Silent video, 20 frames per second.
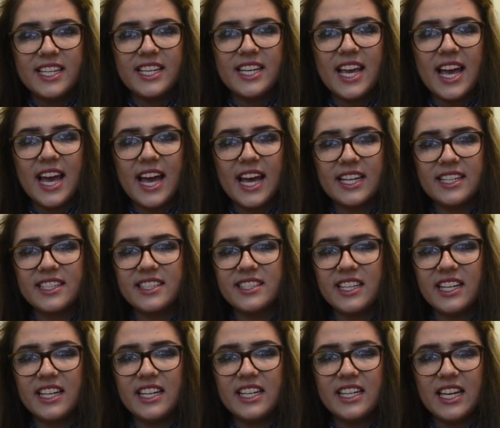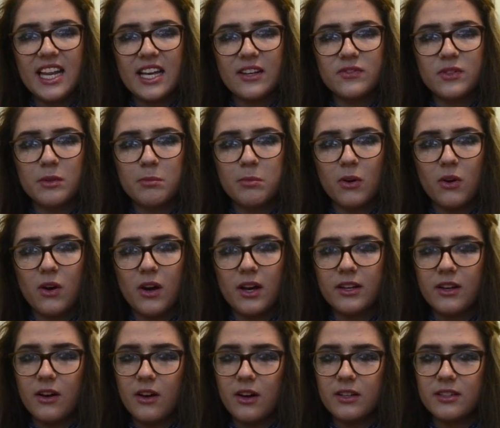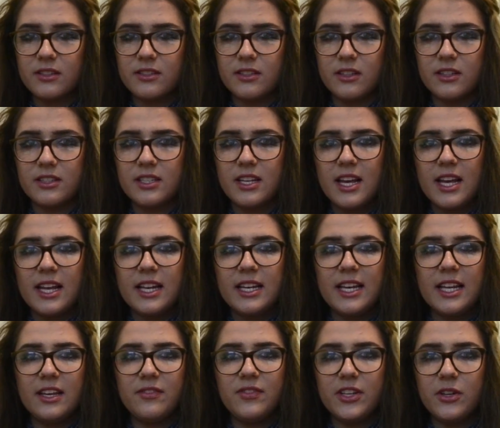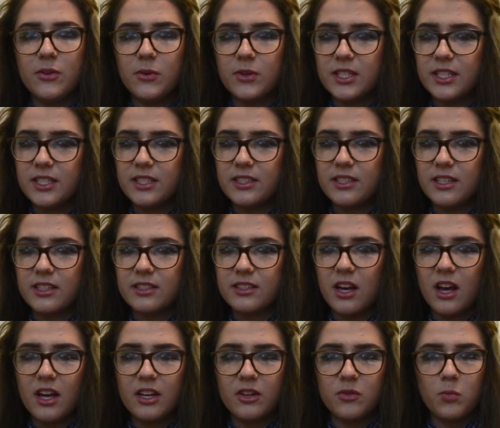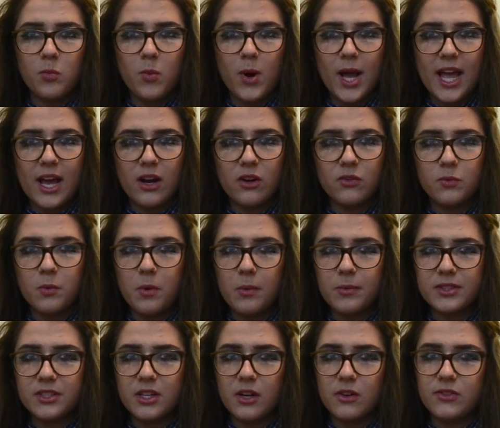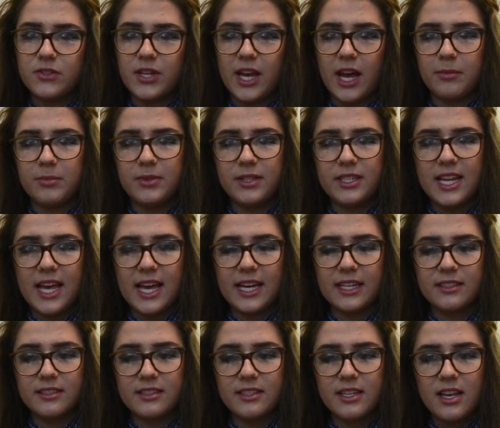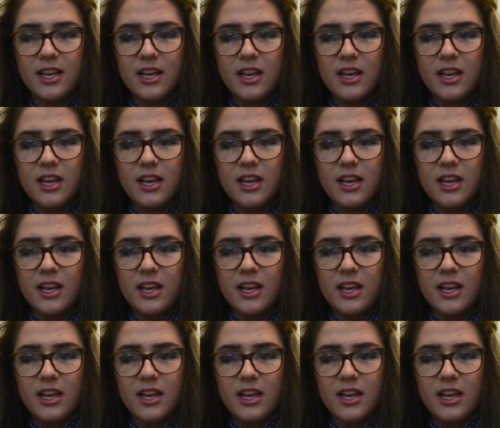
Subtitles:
yet left the plot unanswered, leaving the audiences unaware of what was going to happen next.